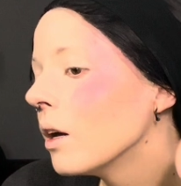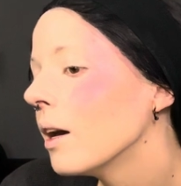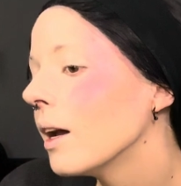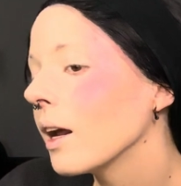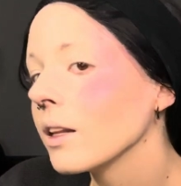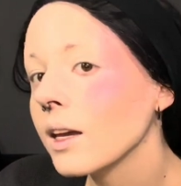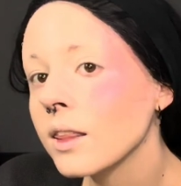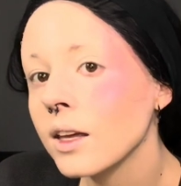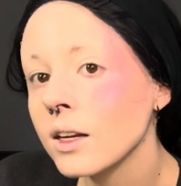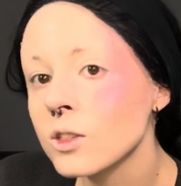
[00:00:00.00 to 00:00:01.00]
And I like
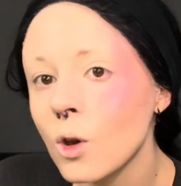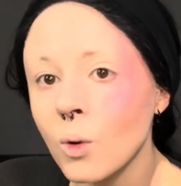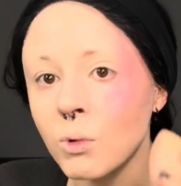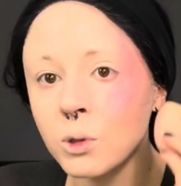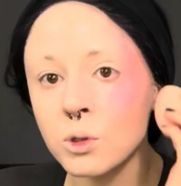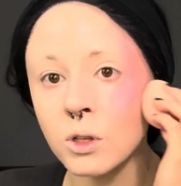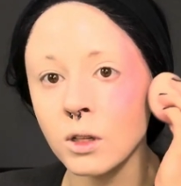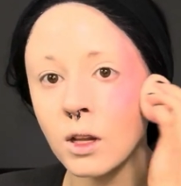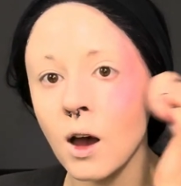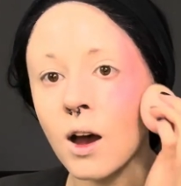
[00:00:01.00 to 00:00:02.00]
that it's almost
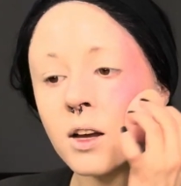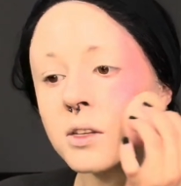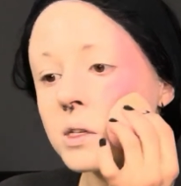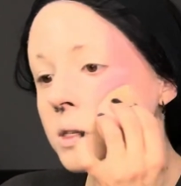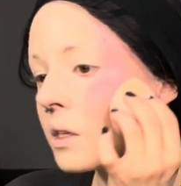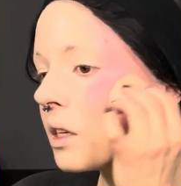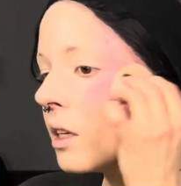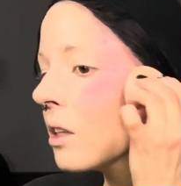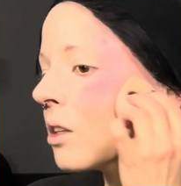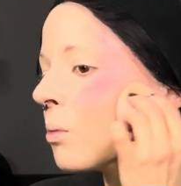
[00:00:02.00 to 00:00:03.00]
lost
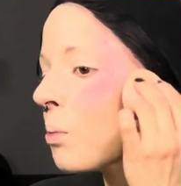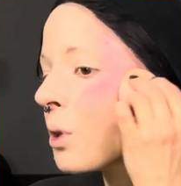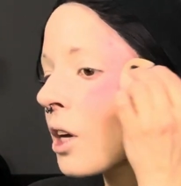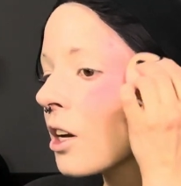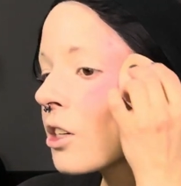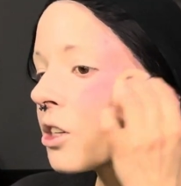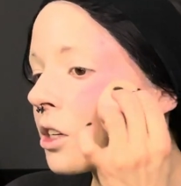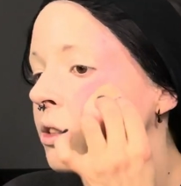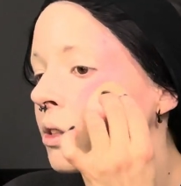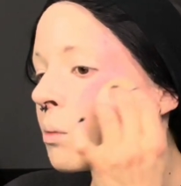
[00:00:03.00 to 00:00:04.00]
in the blush
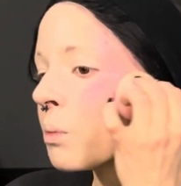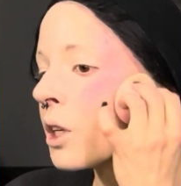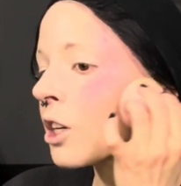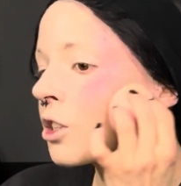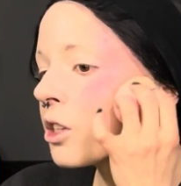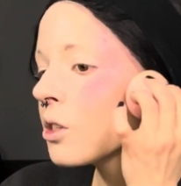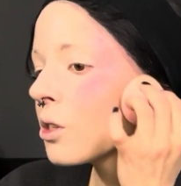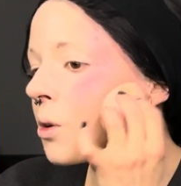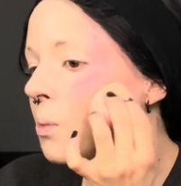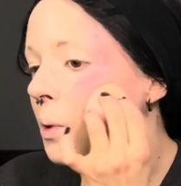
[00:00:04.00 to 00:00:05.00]
because the blush is
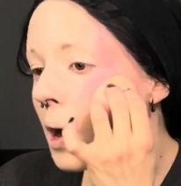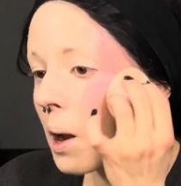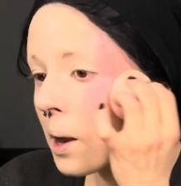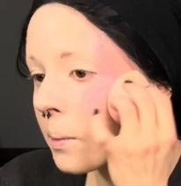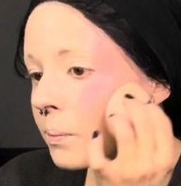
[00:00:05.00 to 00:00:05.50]
so bright.